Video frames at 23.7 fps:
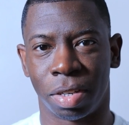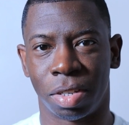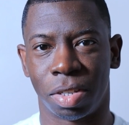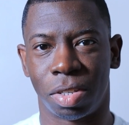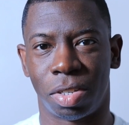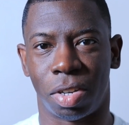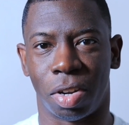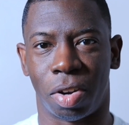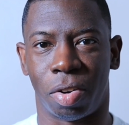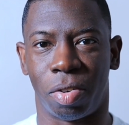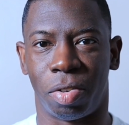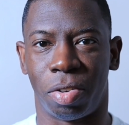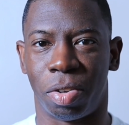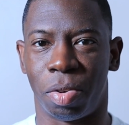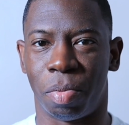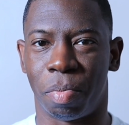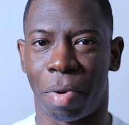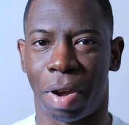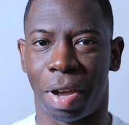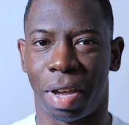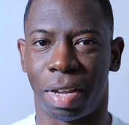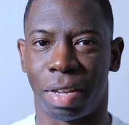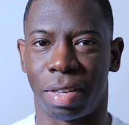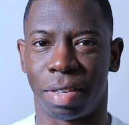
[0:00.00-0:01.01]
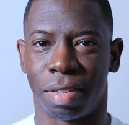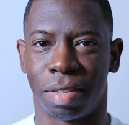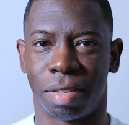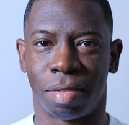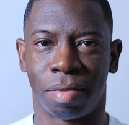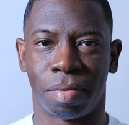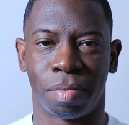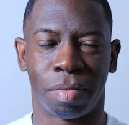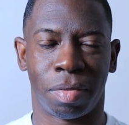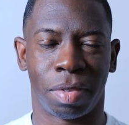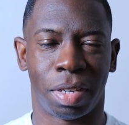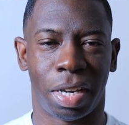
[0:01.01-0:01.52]
So you might
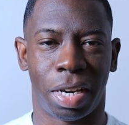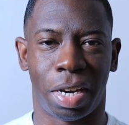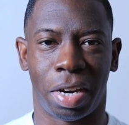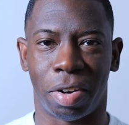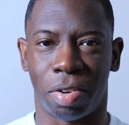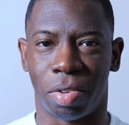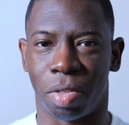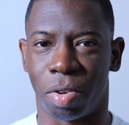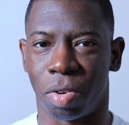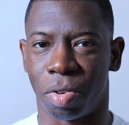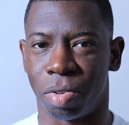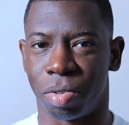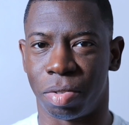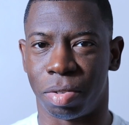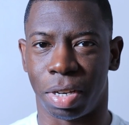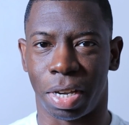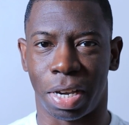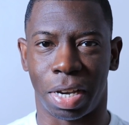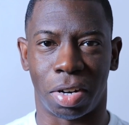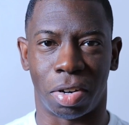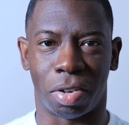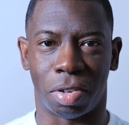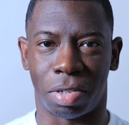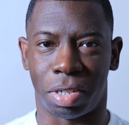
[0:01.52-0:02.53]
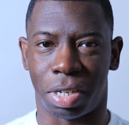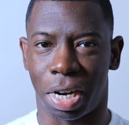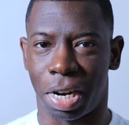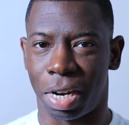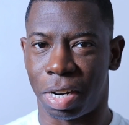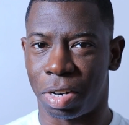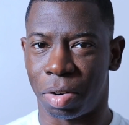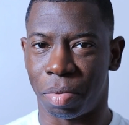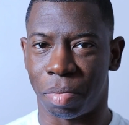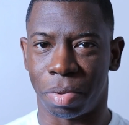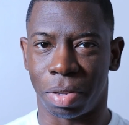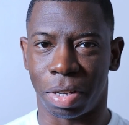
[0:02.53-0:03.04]
hear those
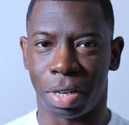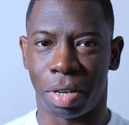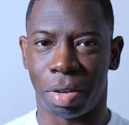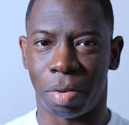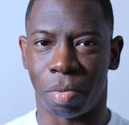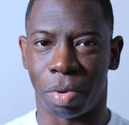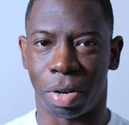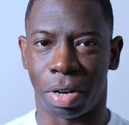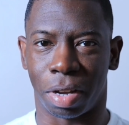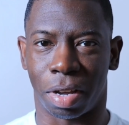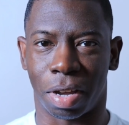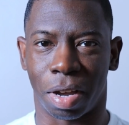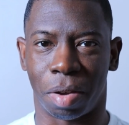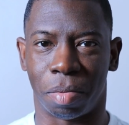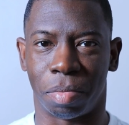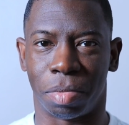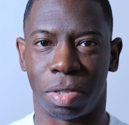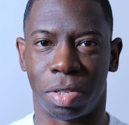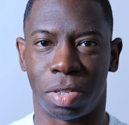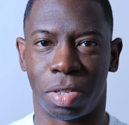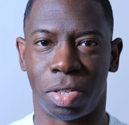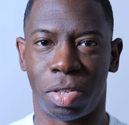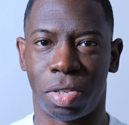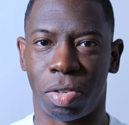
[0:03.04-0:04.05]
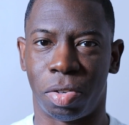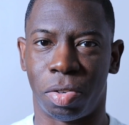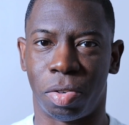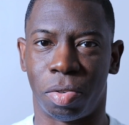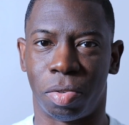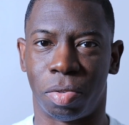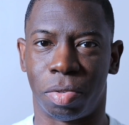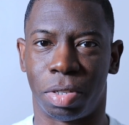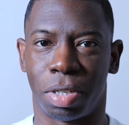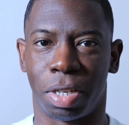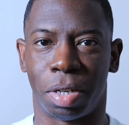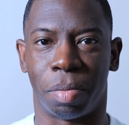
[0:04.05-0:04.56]
interchangeably when it comes
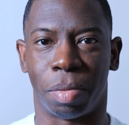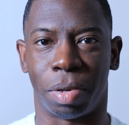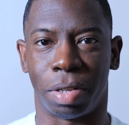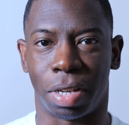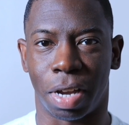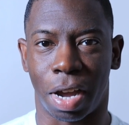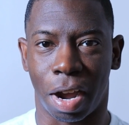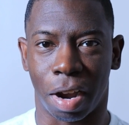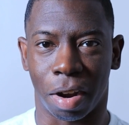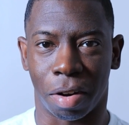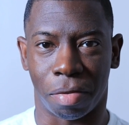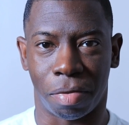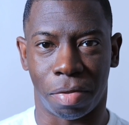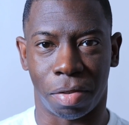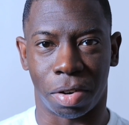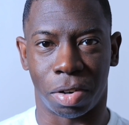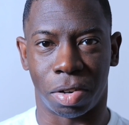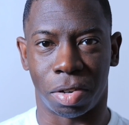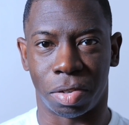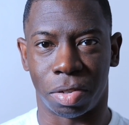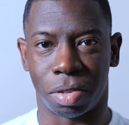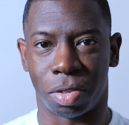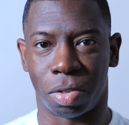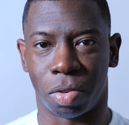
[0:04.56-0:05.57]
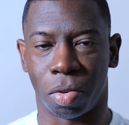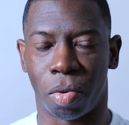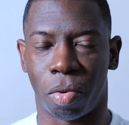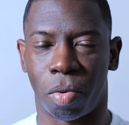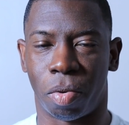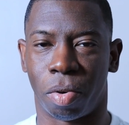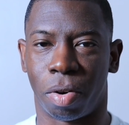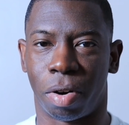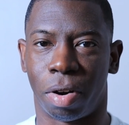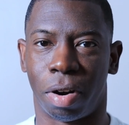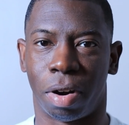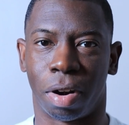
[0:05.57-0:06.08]
to cinematographers
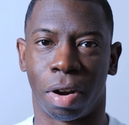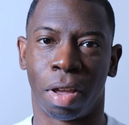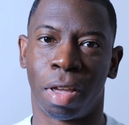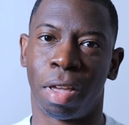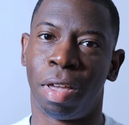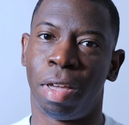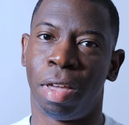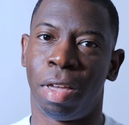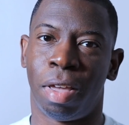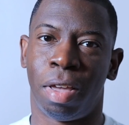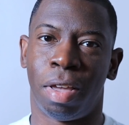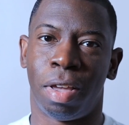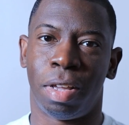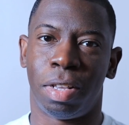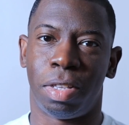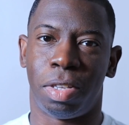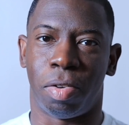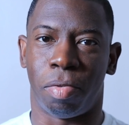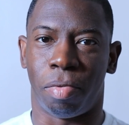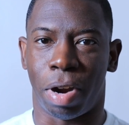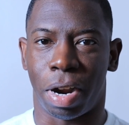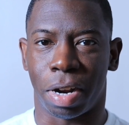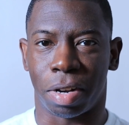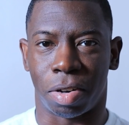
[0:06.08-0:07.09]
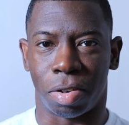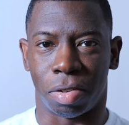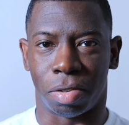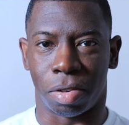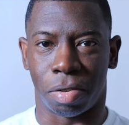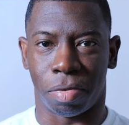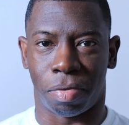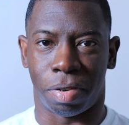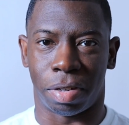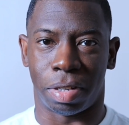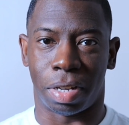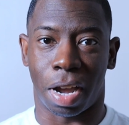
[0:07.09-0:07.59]
or directors
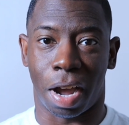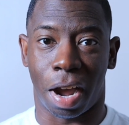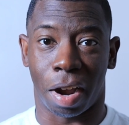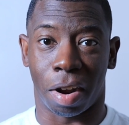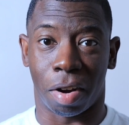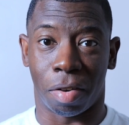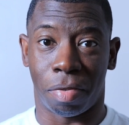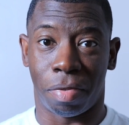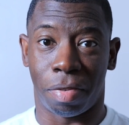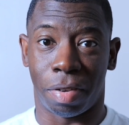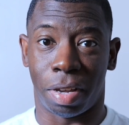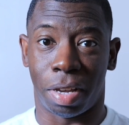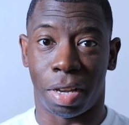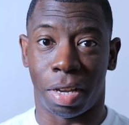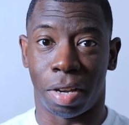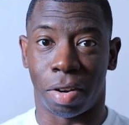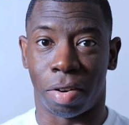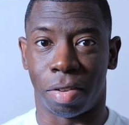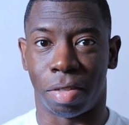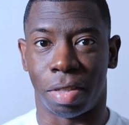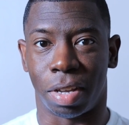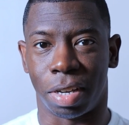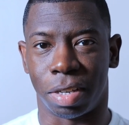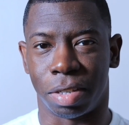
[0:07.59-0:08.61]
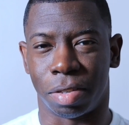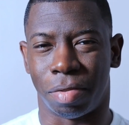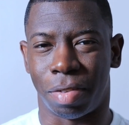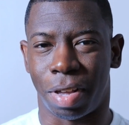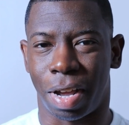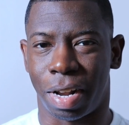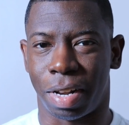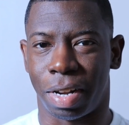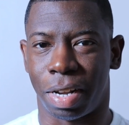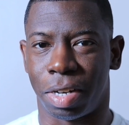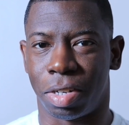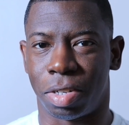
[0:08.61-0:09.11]
of photography or things of
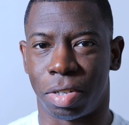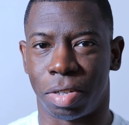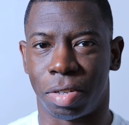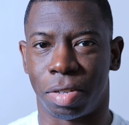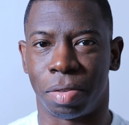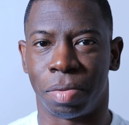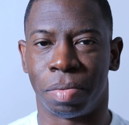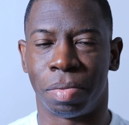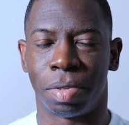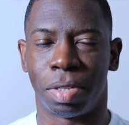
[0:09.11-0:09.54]
that nature.